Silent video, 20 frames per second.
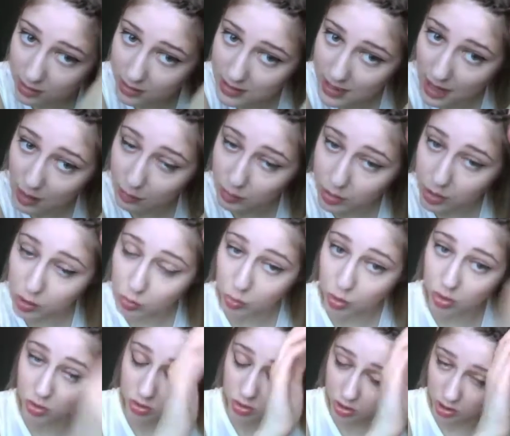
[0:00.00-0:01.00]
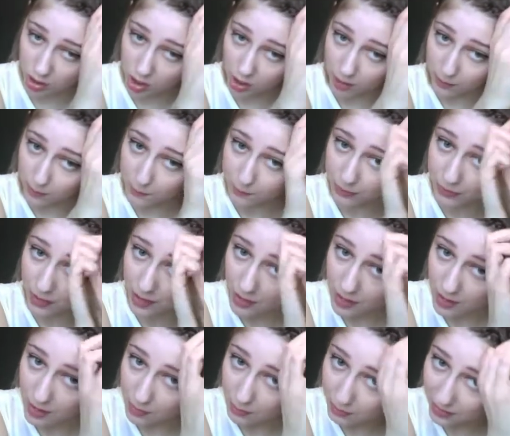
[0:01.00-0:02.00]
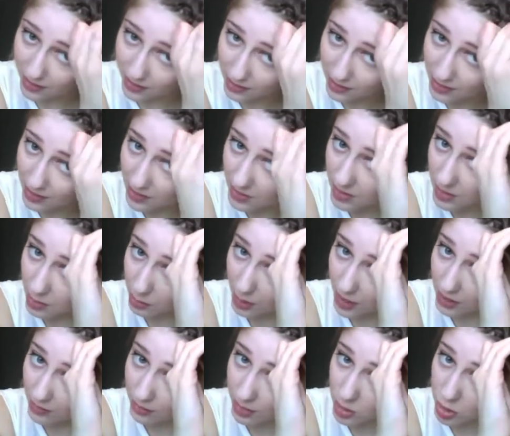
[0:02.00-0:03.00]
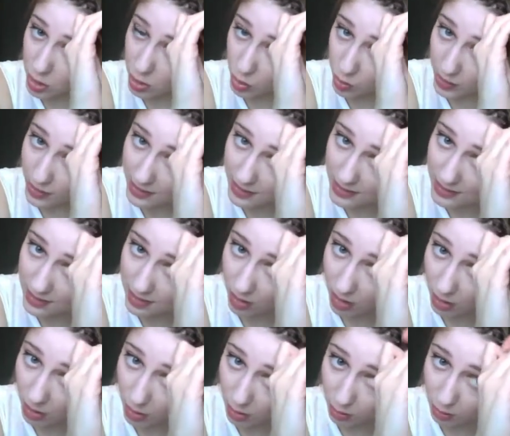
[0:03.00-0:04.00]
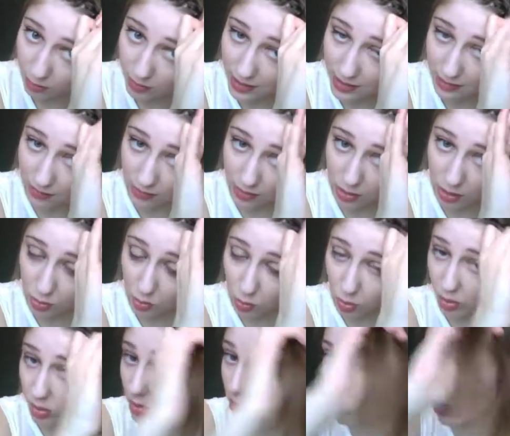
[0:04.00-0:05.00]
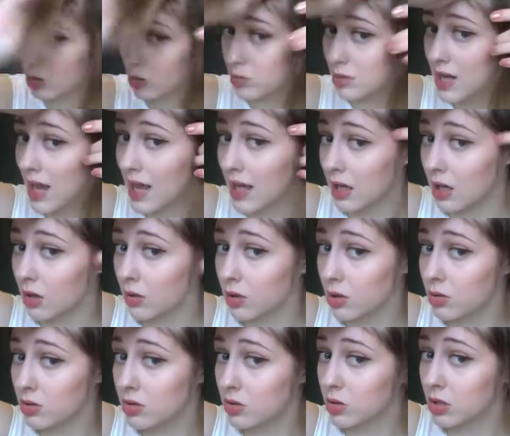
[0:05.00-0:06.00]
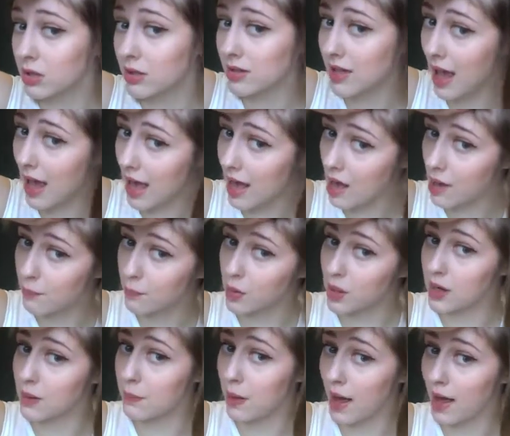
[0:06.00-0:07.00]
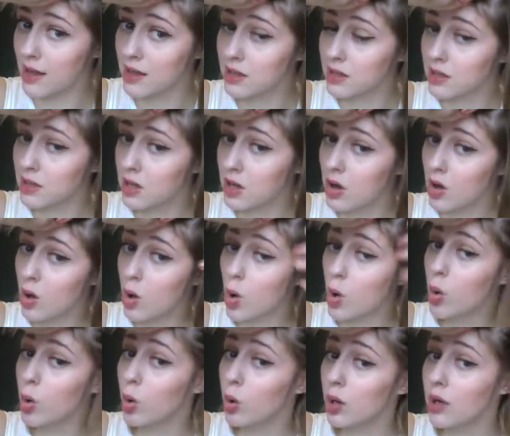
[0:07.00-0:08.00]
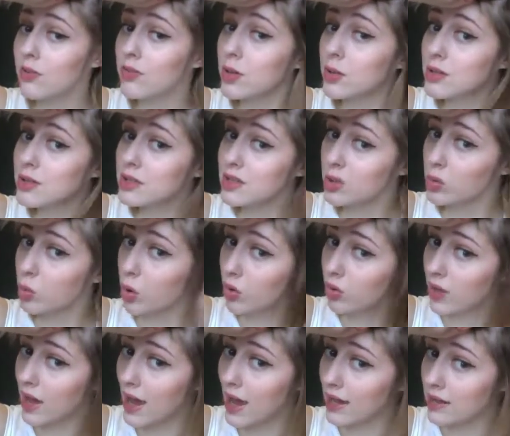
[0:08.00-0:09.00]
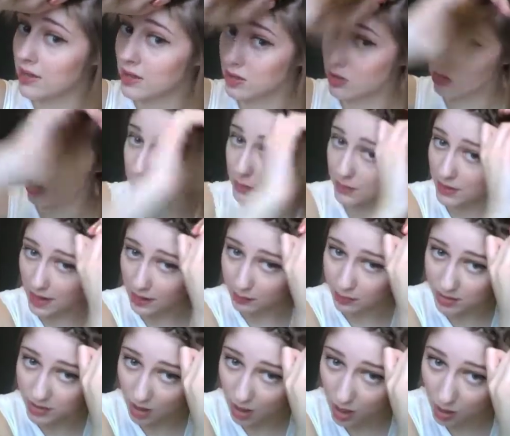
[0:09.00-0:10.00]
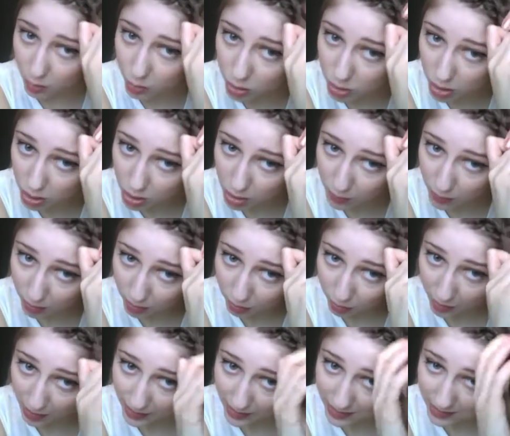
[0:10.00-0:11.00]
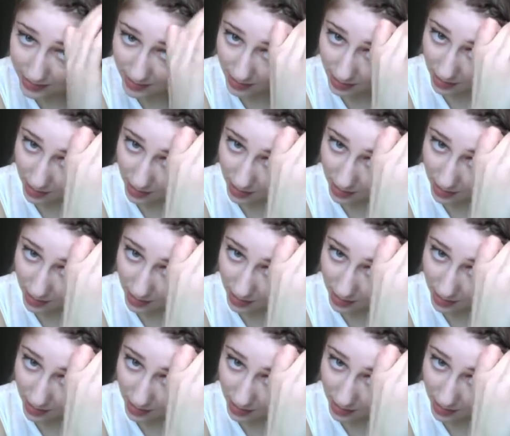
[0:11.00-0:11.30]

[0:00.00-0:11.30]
down you want to go, because you have a choice of if you want to use all this hair and pull it back, or if you still want the hair to drape down. So I will show you both ways.